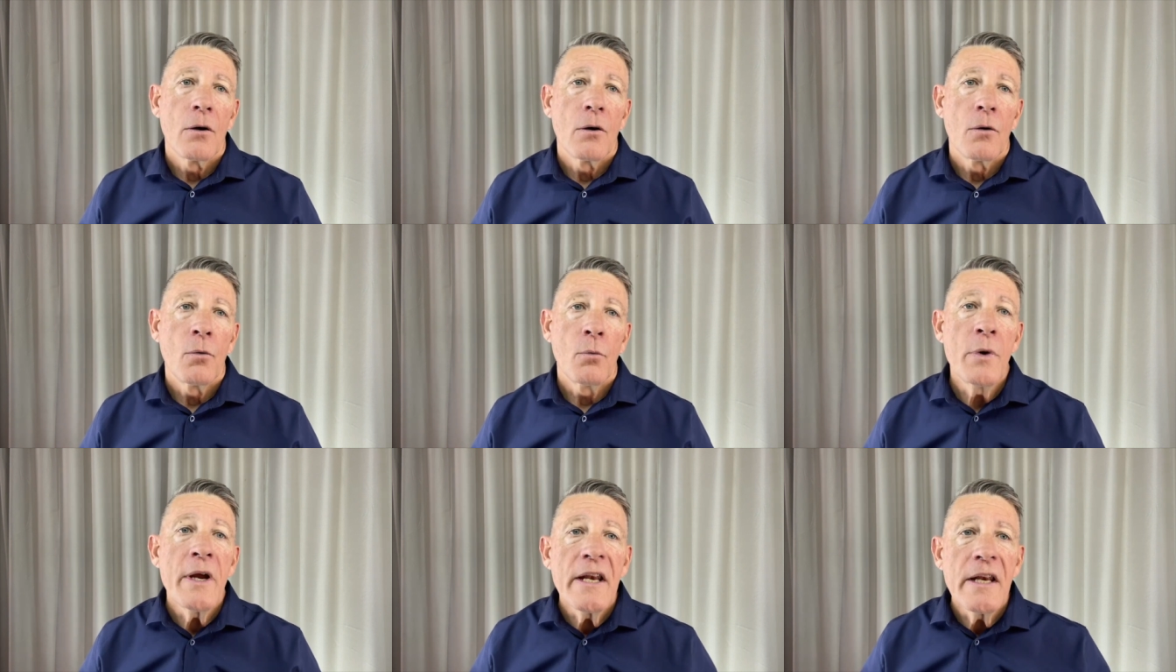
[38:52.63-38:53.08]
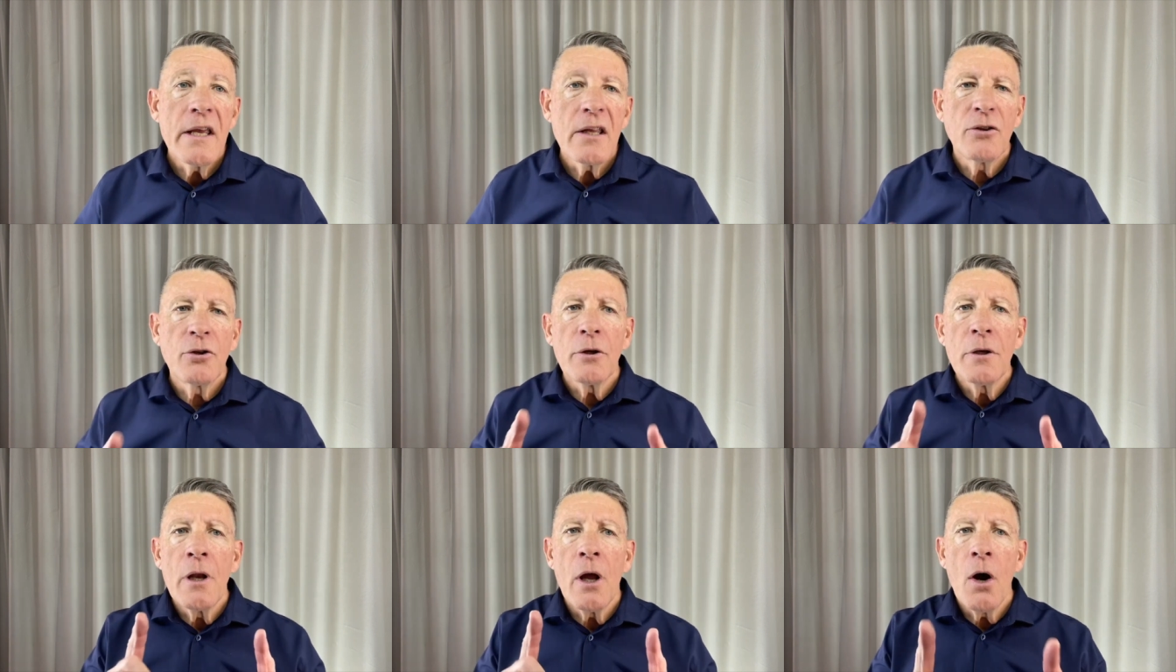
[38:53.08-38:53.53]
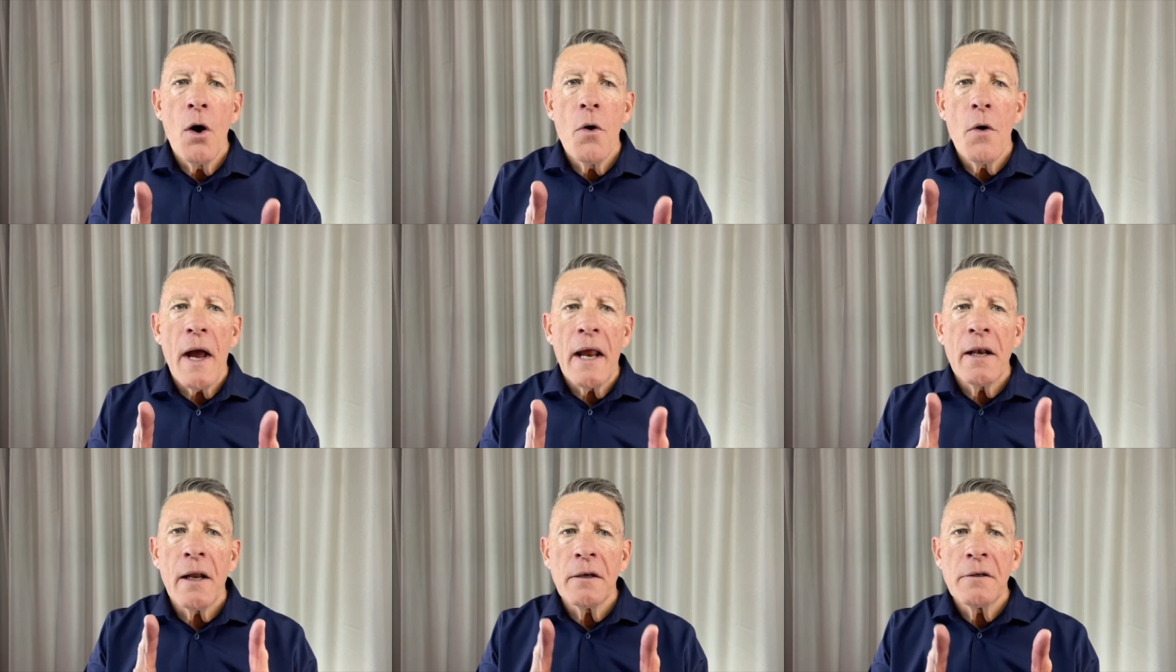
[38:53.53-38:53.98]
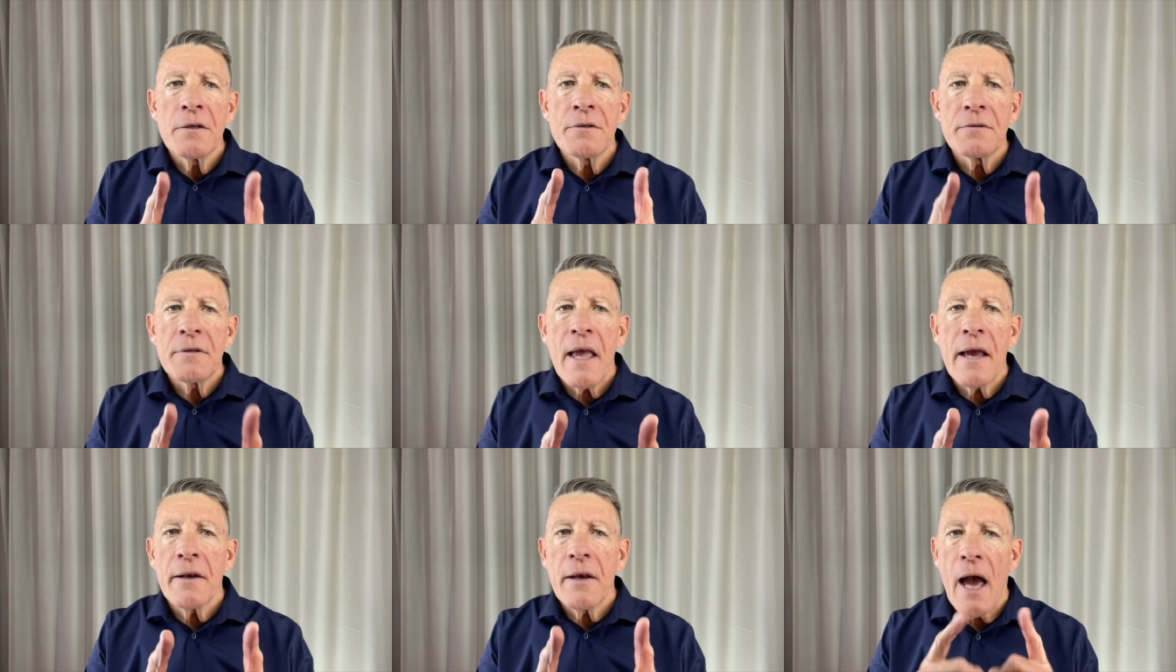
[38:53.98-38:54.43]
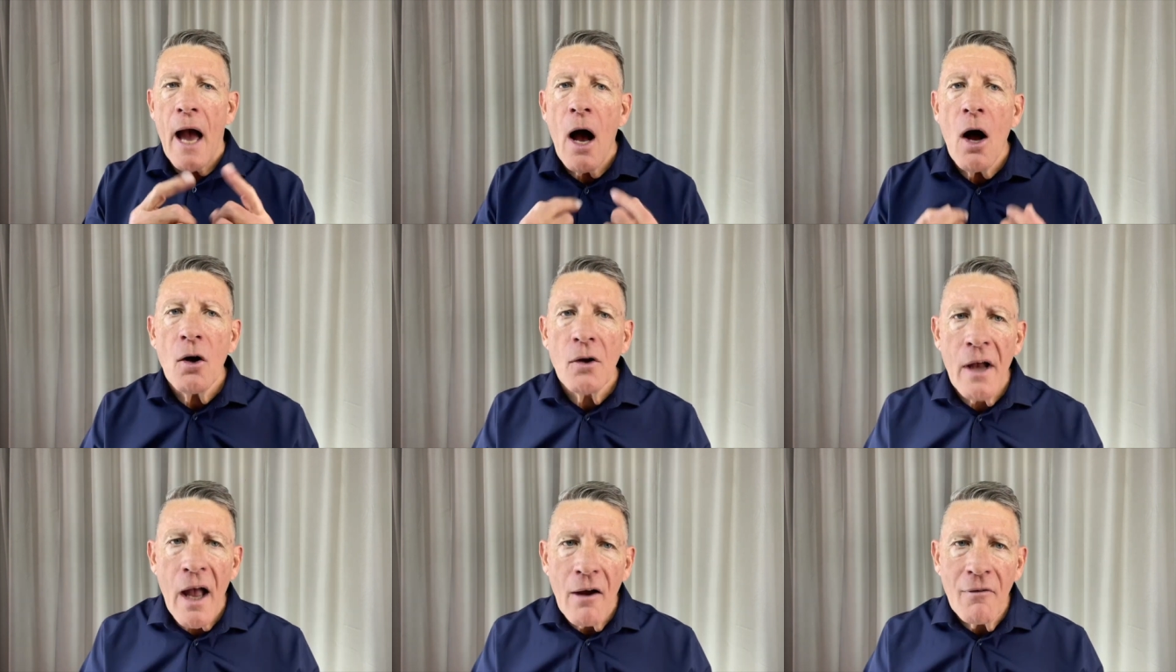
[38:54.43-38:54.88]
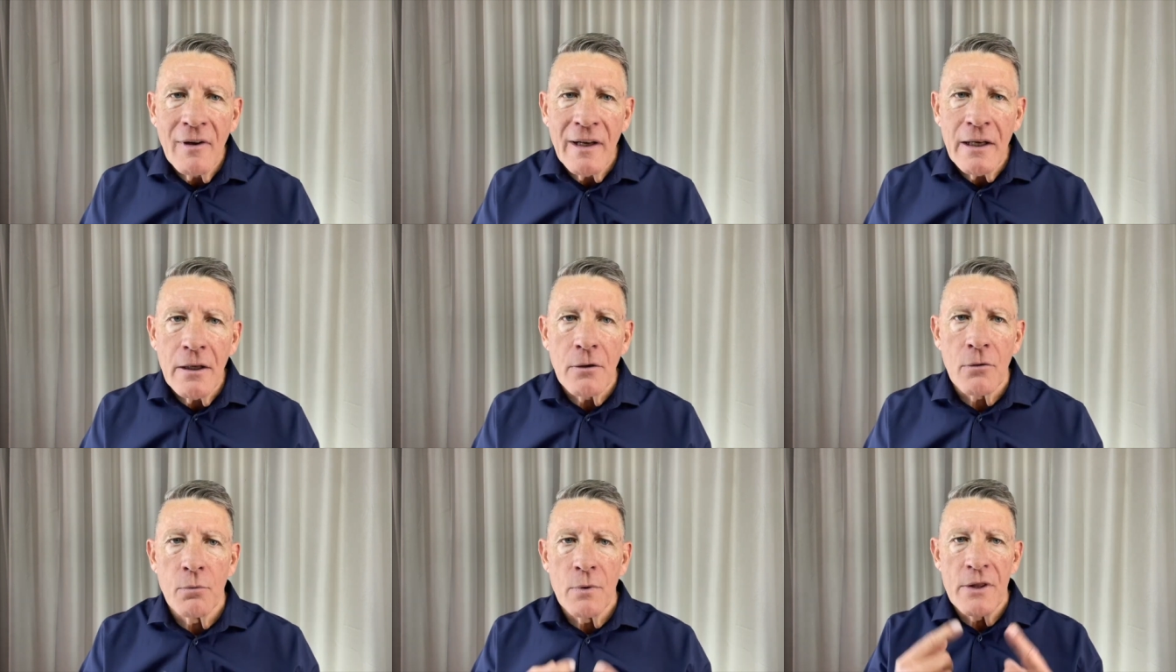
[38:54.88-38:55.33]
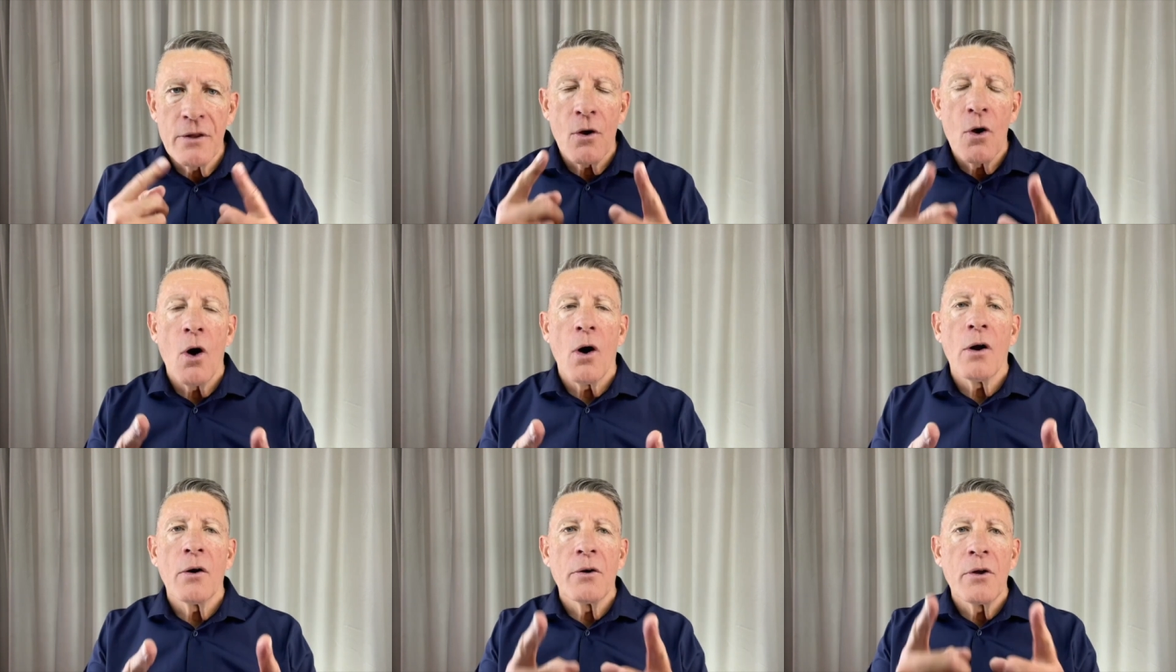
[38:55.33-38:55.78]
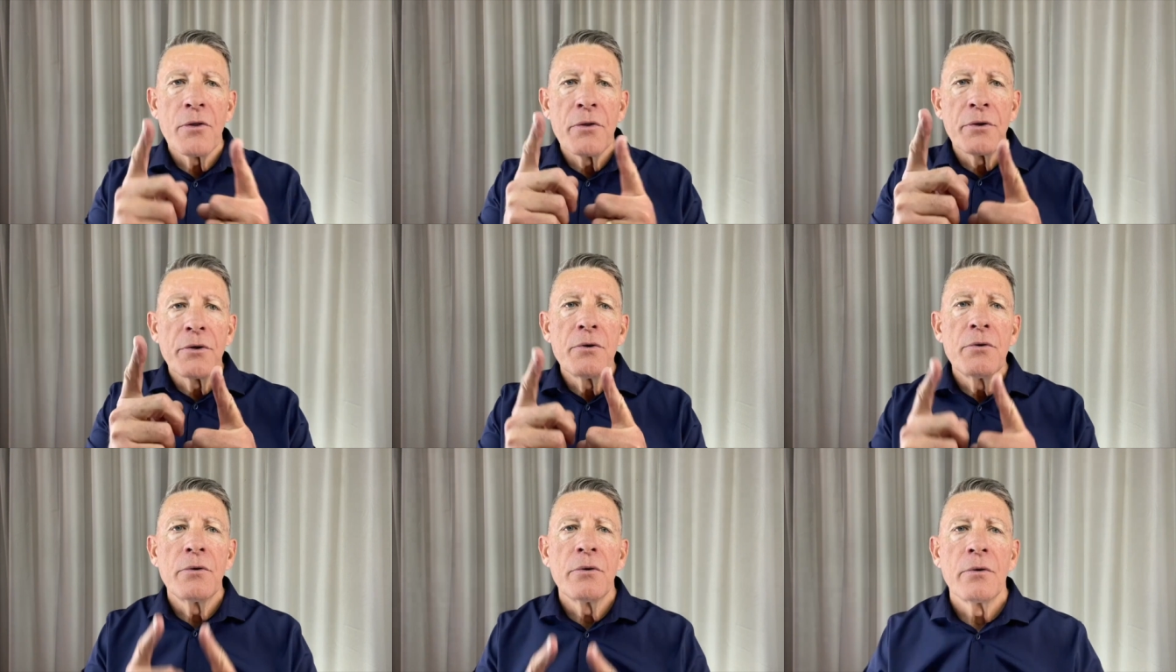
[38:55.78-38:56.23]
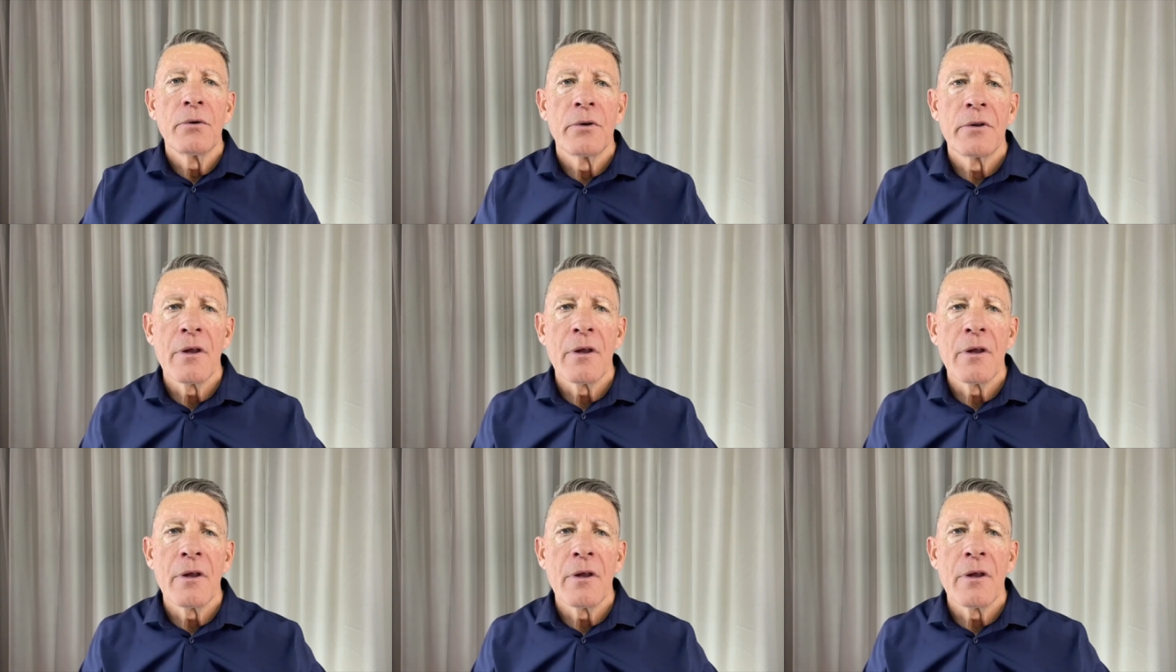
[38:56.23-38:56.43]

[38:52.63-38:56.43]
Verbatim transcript: We need to know and understand our covenant with God through